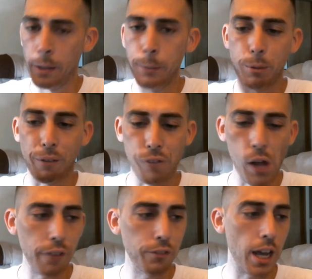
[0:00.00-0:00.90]
The
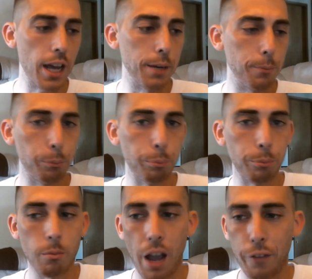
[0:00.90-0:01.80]
510.
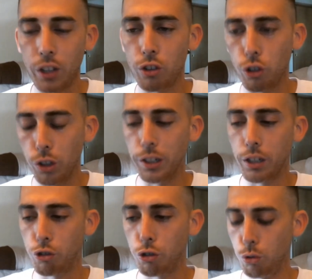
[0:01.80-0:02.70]
I've had certain
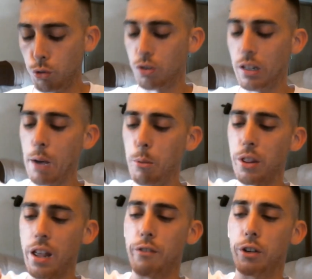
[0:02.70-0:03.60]
issues, not with
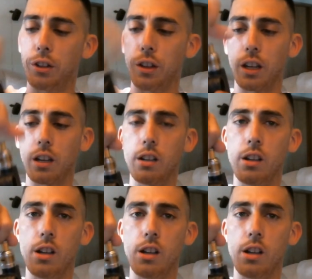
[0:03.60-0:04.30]
everything,